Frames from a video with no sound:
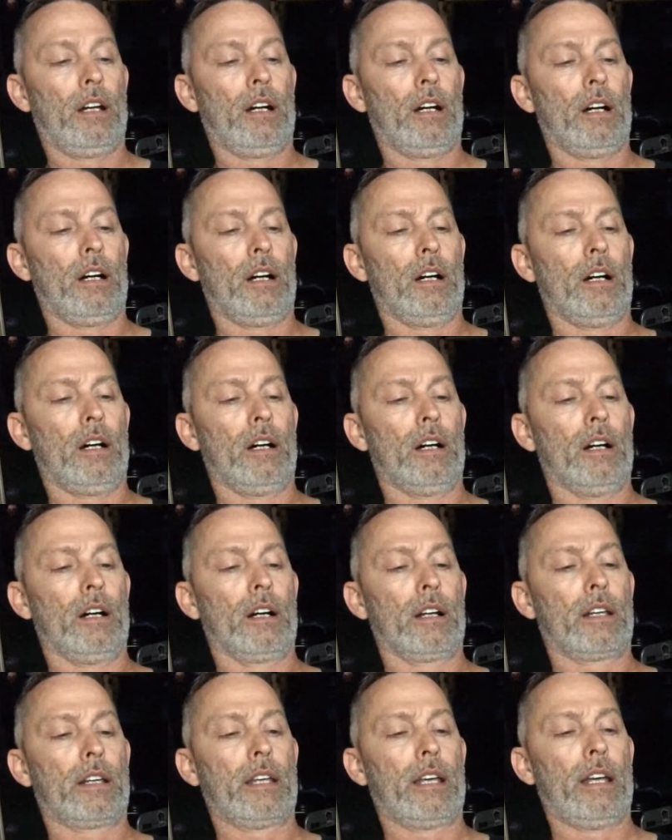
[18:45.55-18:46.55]

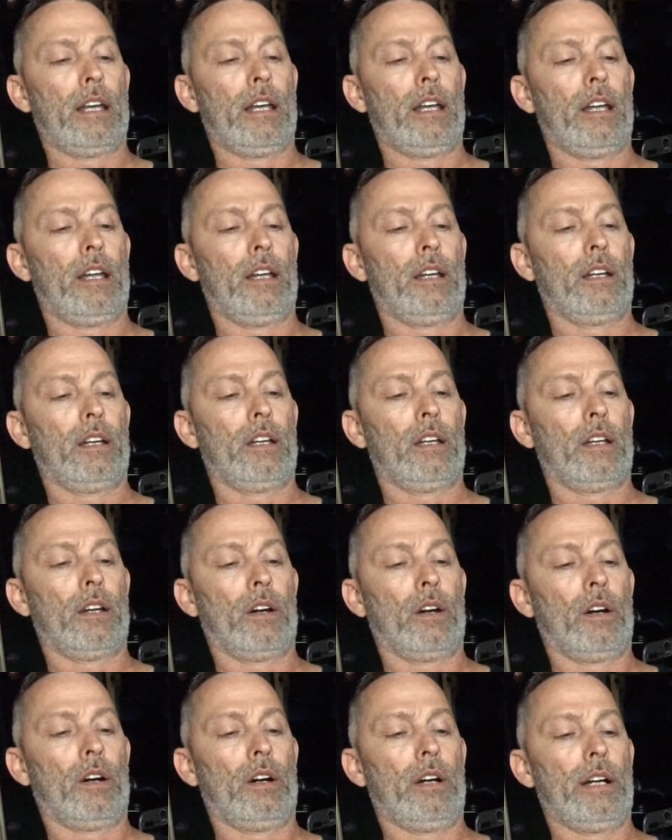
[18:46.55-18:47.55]
Can
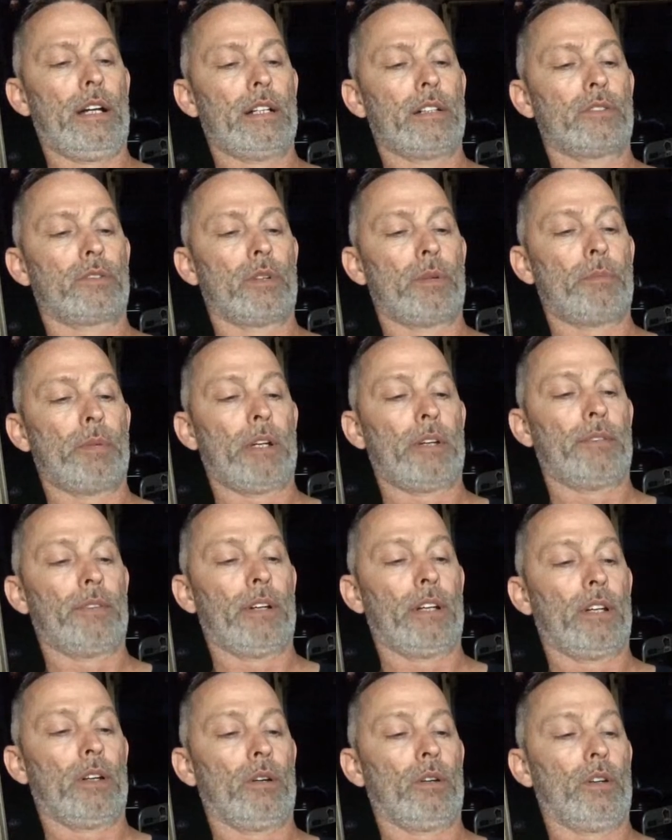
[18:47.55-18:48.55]
our entry be a
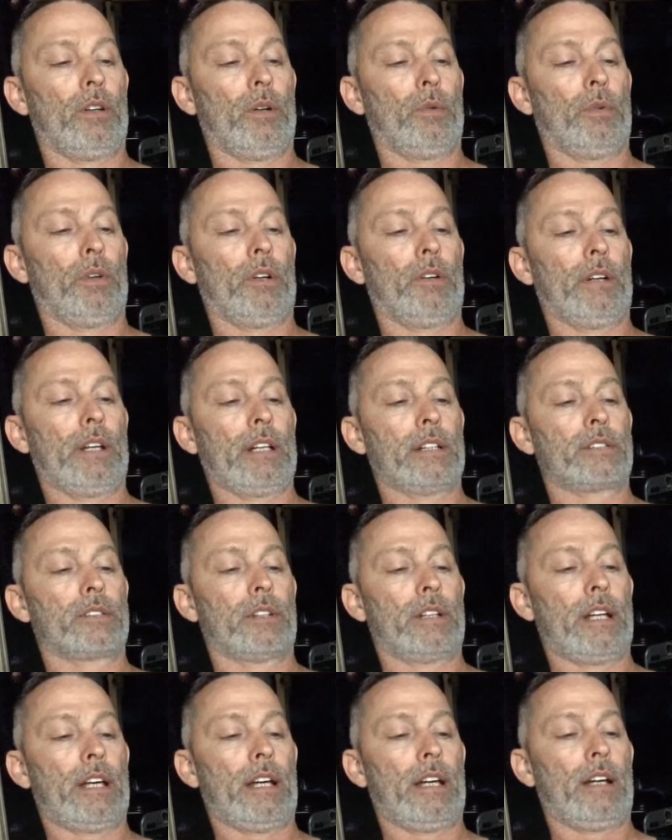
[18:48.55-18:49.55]
video? No, we already
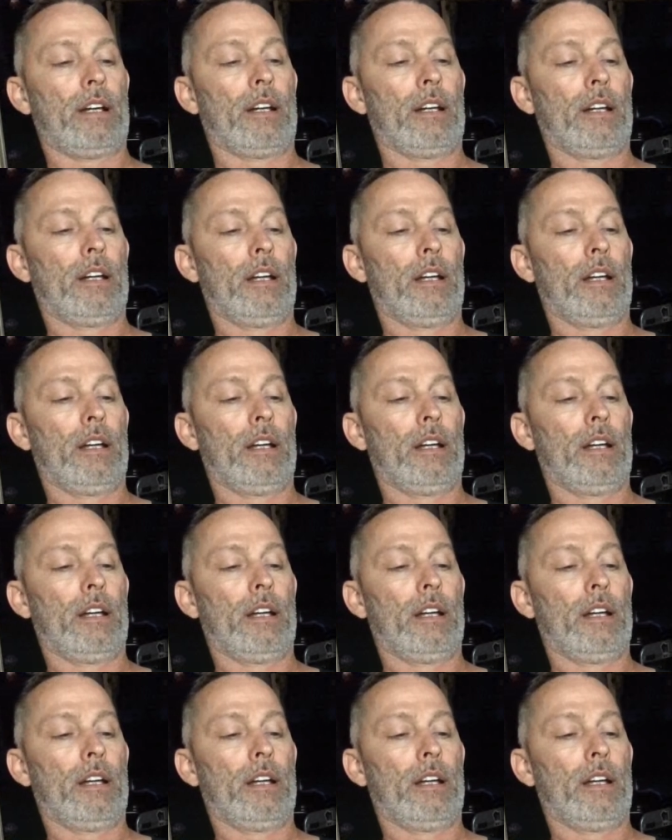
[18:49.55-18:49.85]
answered that.